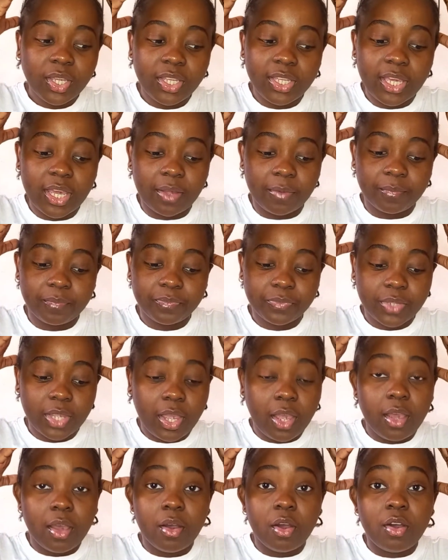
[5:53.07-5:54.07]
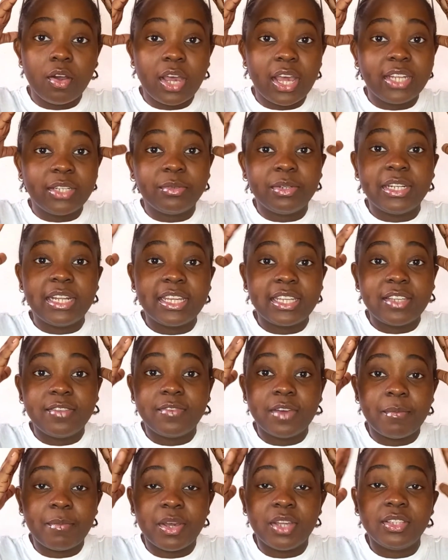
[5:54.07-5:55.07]
Yeah. Oh, and when I give
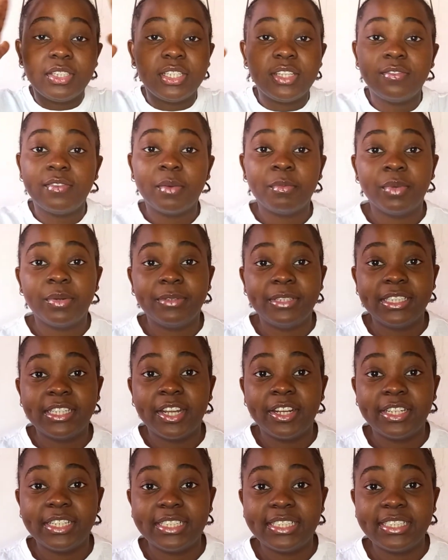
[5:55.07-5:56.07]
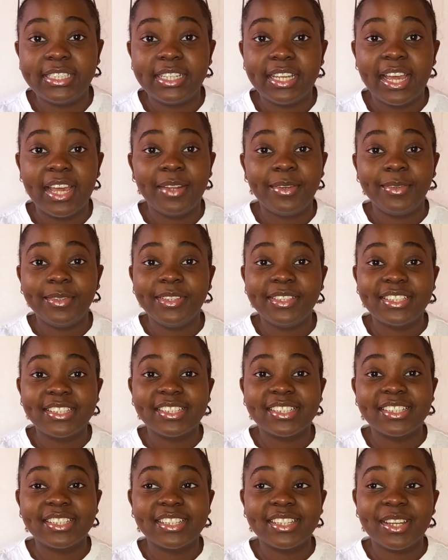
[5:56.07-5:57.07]
up, I only give up momentarily. I
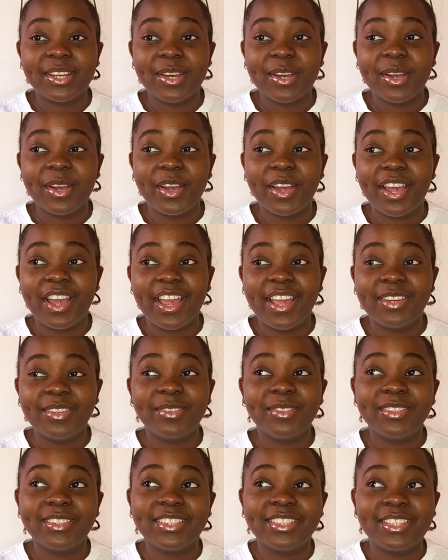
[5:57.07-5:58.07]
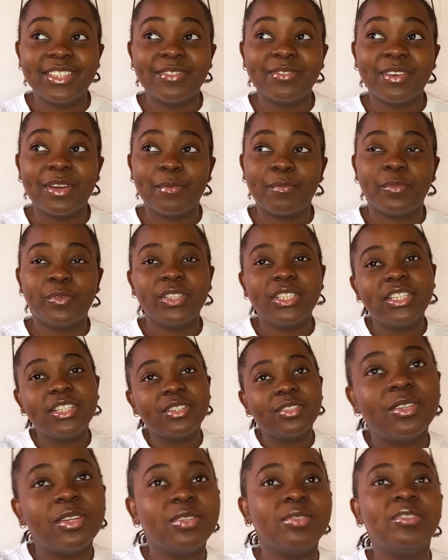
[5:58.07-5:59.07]
don't give up, which
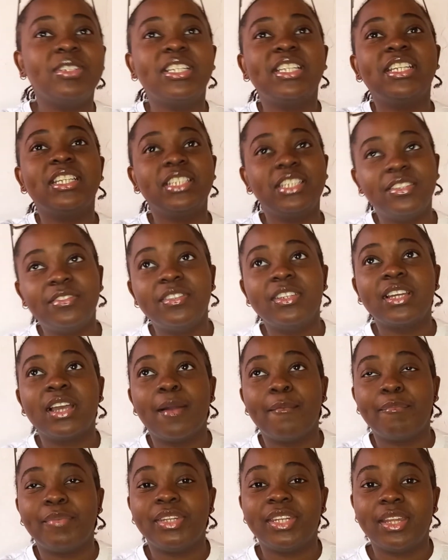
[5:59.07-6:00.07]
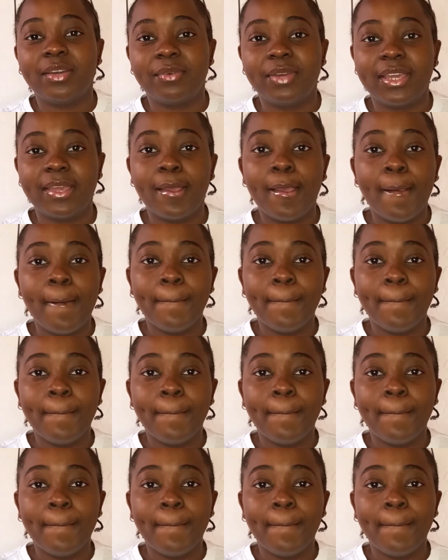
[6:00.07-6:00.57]
is not really giving up in a way.